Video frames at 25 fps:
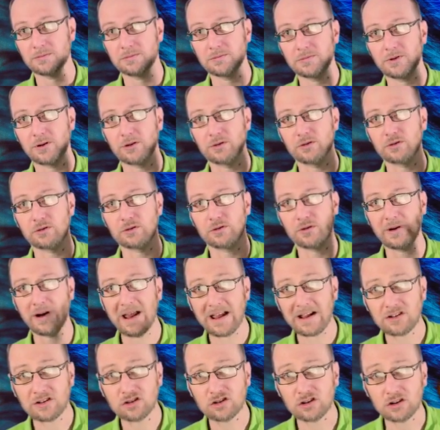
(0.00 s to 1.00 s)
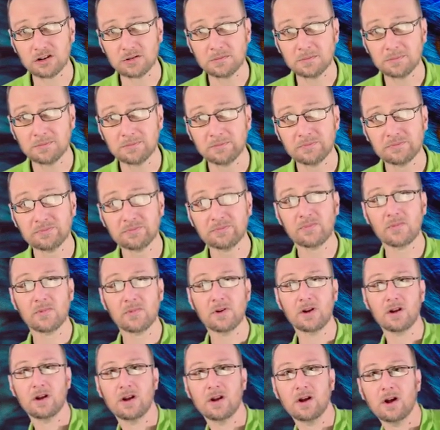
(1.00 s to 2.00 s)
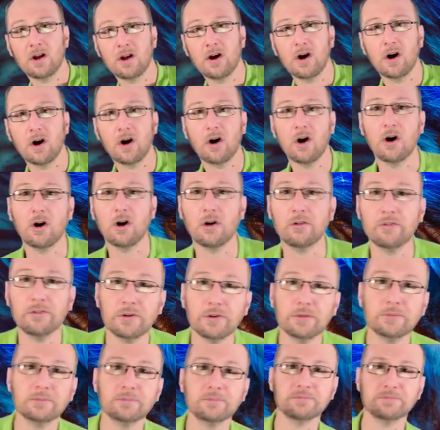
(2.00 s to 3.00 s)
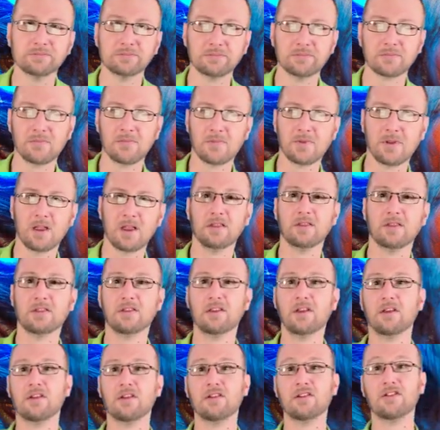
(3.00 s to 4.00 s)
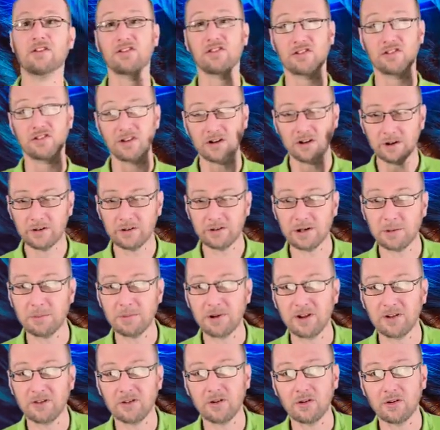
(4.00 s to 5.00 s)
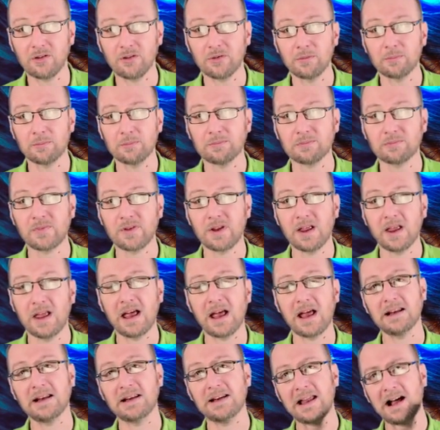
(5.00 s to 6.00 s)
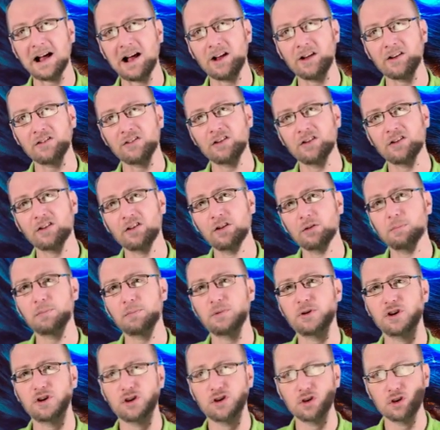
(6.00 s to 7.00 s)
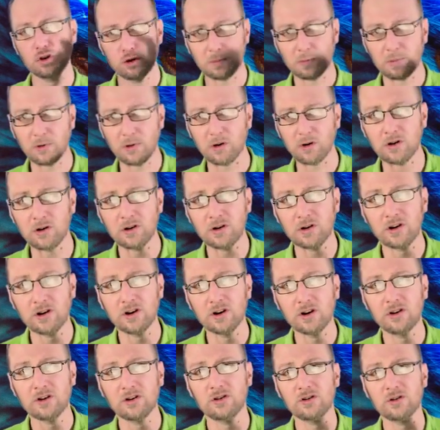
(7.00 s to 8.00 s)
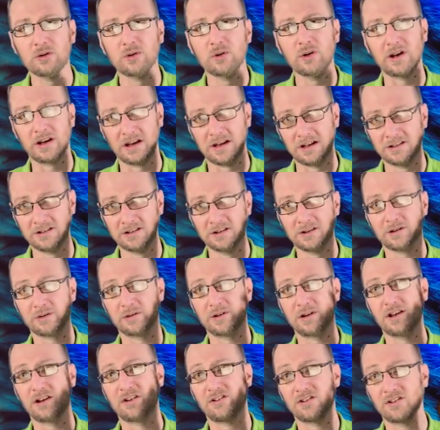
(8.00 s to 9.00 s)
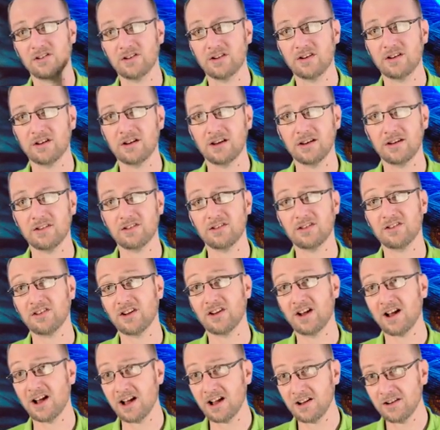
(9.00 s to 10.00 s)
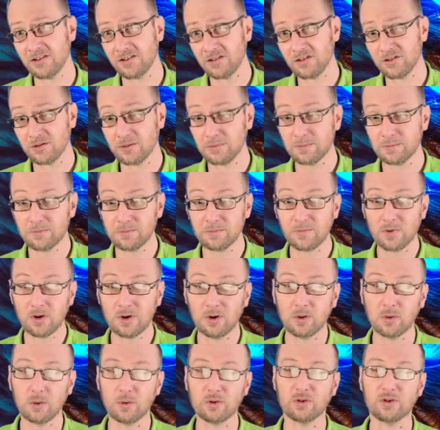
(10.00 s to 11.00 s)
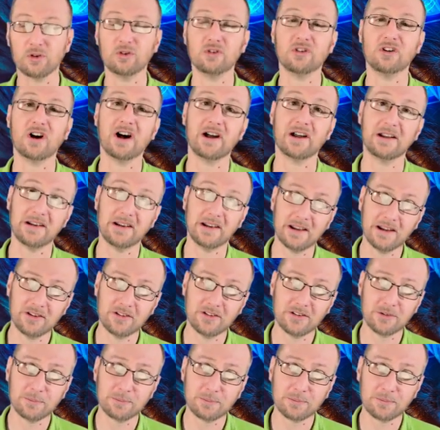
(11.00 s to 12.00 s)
contraction of the ciliary muscles allows the pupil to increase in size or to dilate,